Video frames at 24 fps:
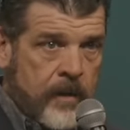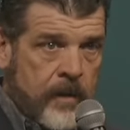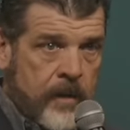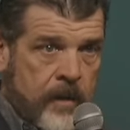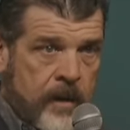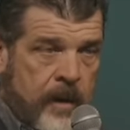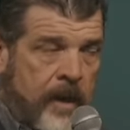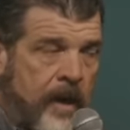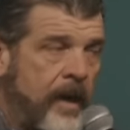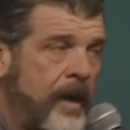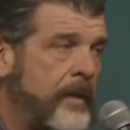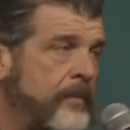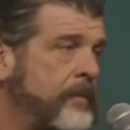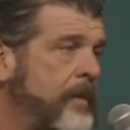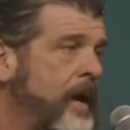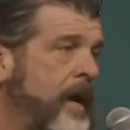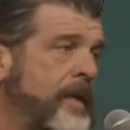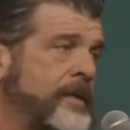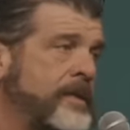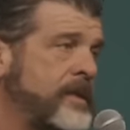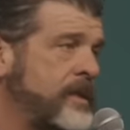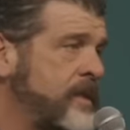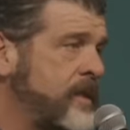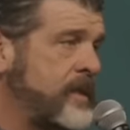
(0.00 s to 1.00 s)
I am not
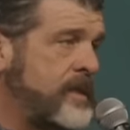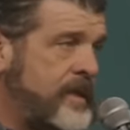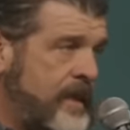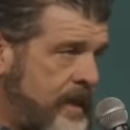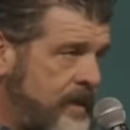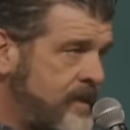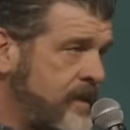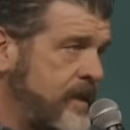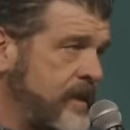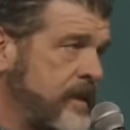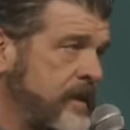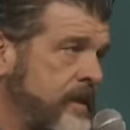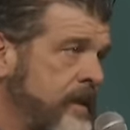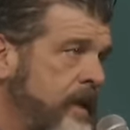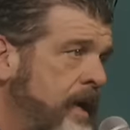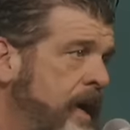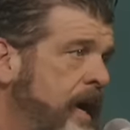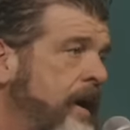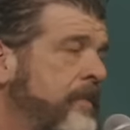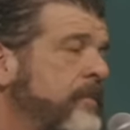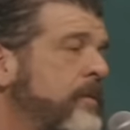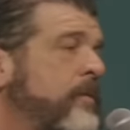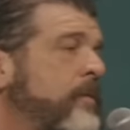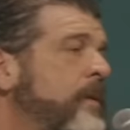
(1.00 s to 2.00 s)
just a Texan.
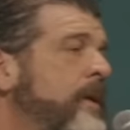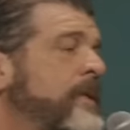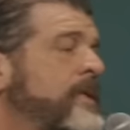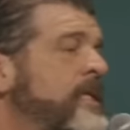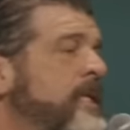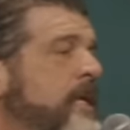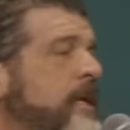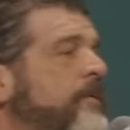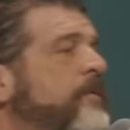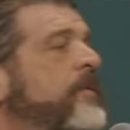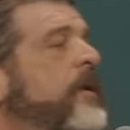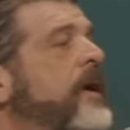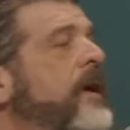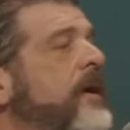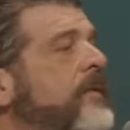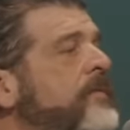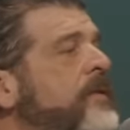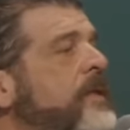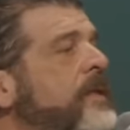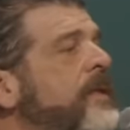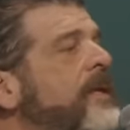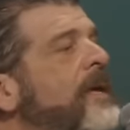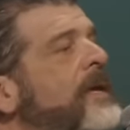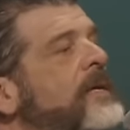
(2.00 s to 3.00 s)
I'm a resident of
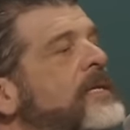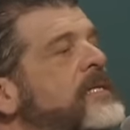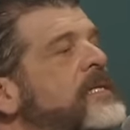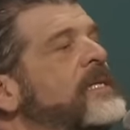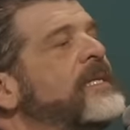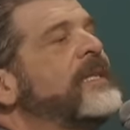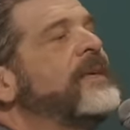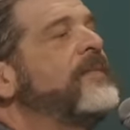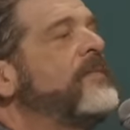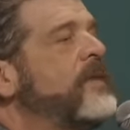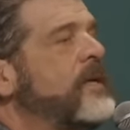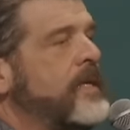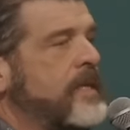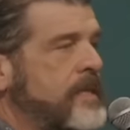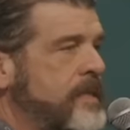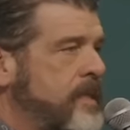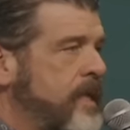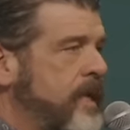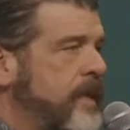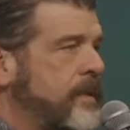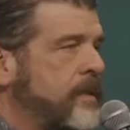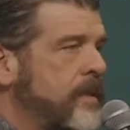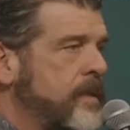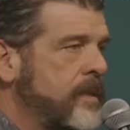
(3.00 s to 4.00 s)
heaven that is living in
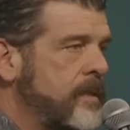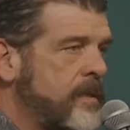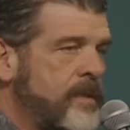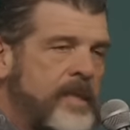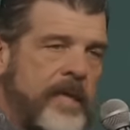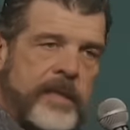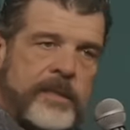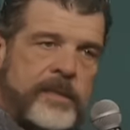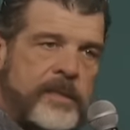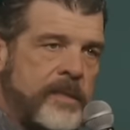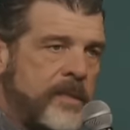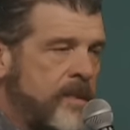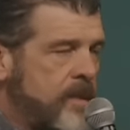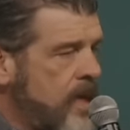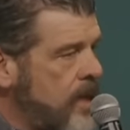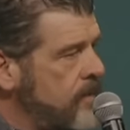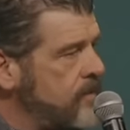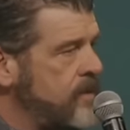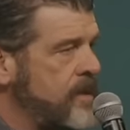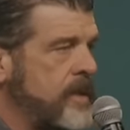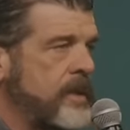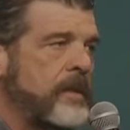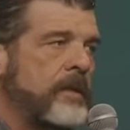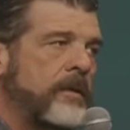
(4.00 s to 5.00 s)
Texas. Texas
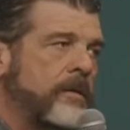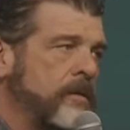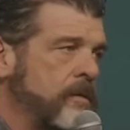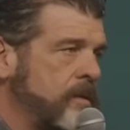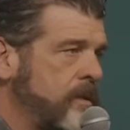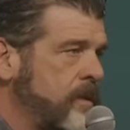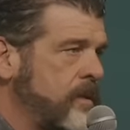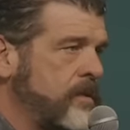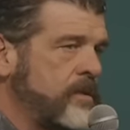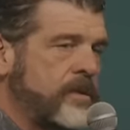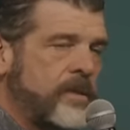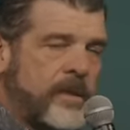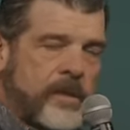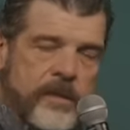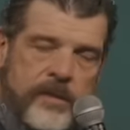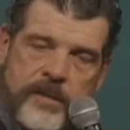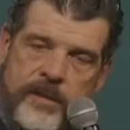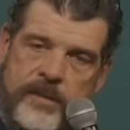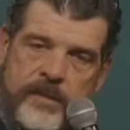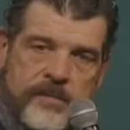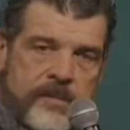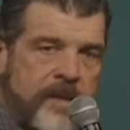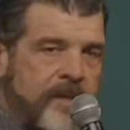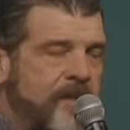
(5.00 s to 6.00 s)
comes and goes. There's good
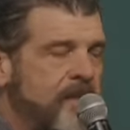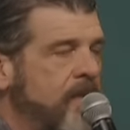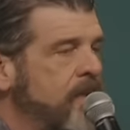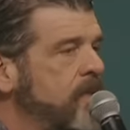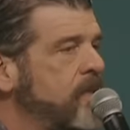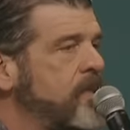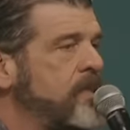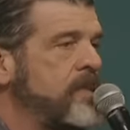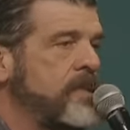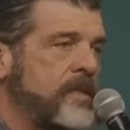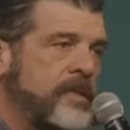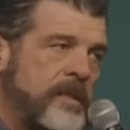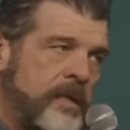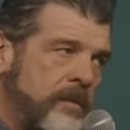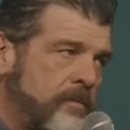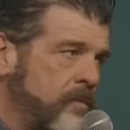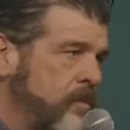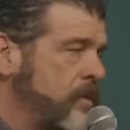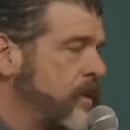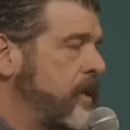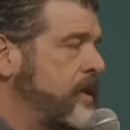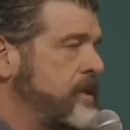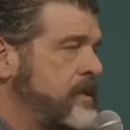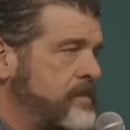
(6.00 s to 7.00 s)
things about Texas and terrible
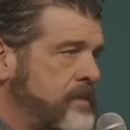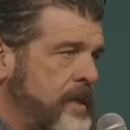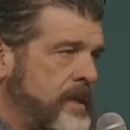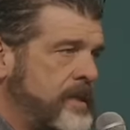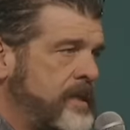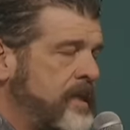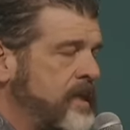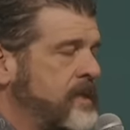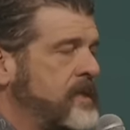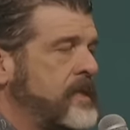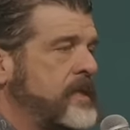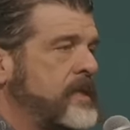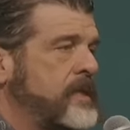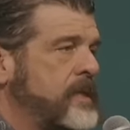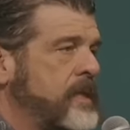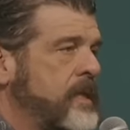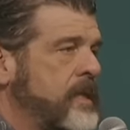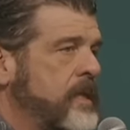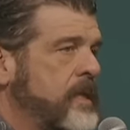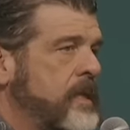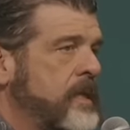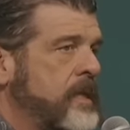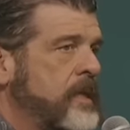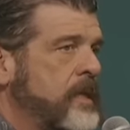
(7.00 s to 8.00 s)
things about Texas.
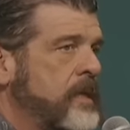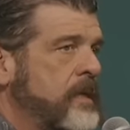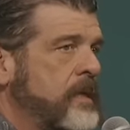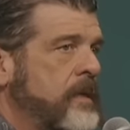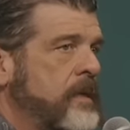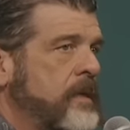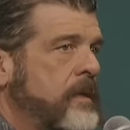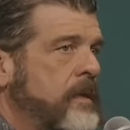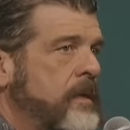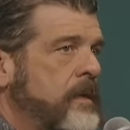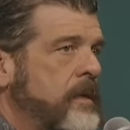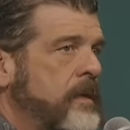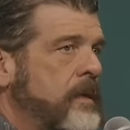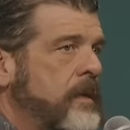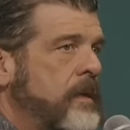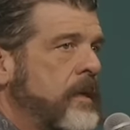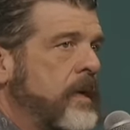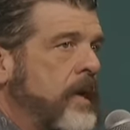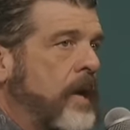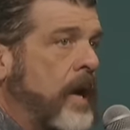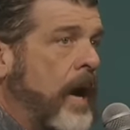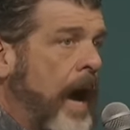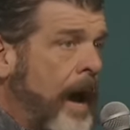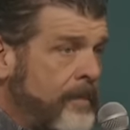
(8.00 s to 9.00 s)

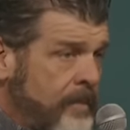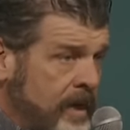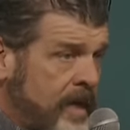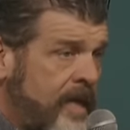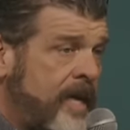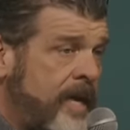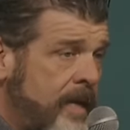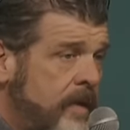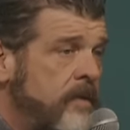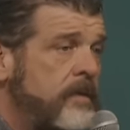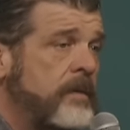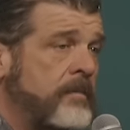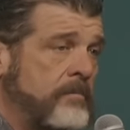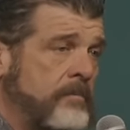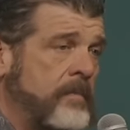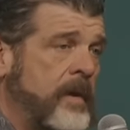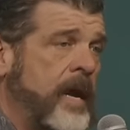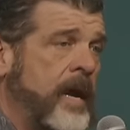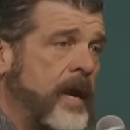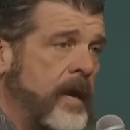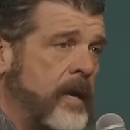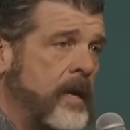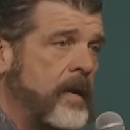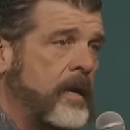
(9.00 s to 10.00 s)
I'm a kingdom
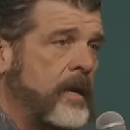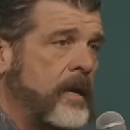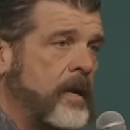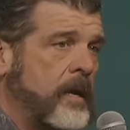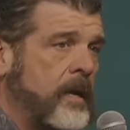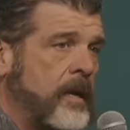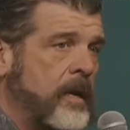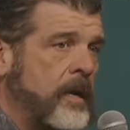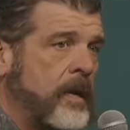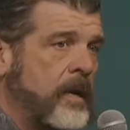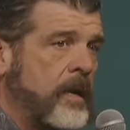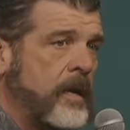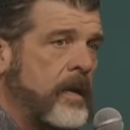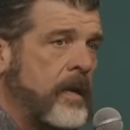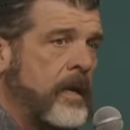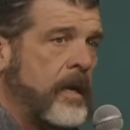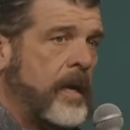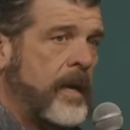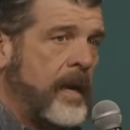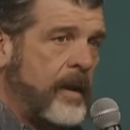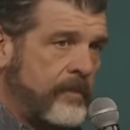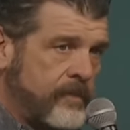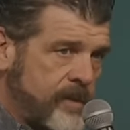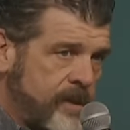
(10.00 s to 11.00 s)
man,
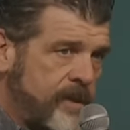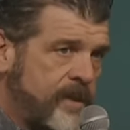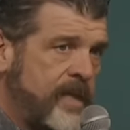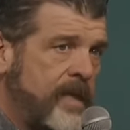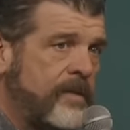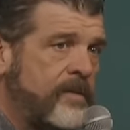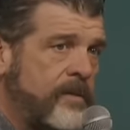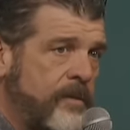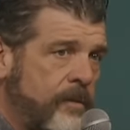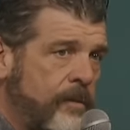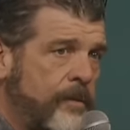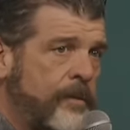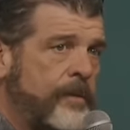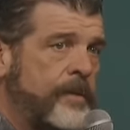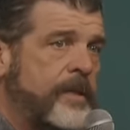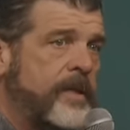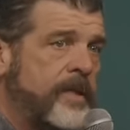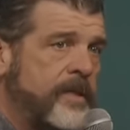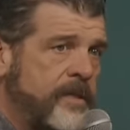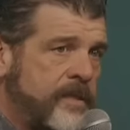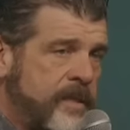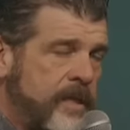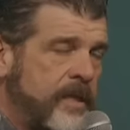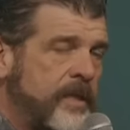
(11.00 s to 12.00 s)
and I will set the Lord
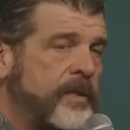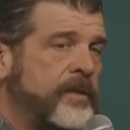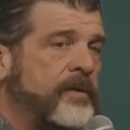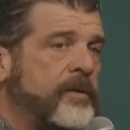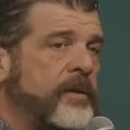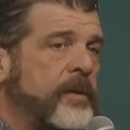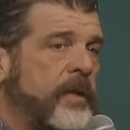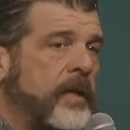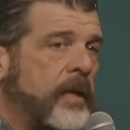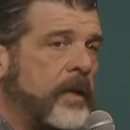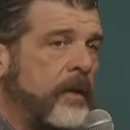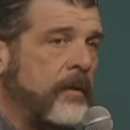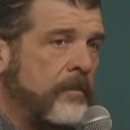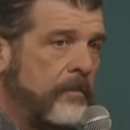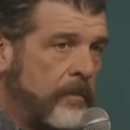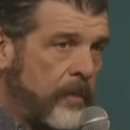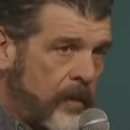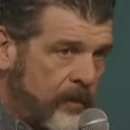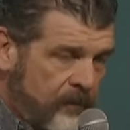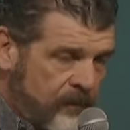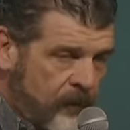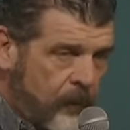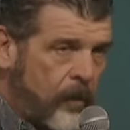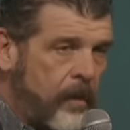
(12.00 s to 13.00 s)
continually
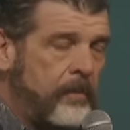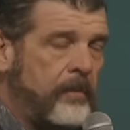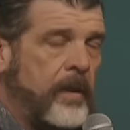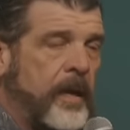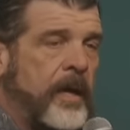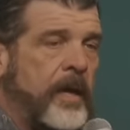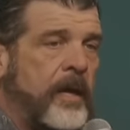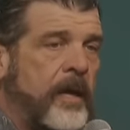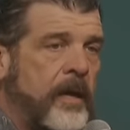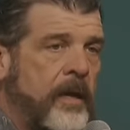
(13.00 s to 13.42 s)
before me.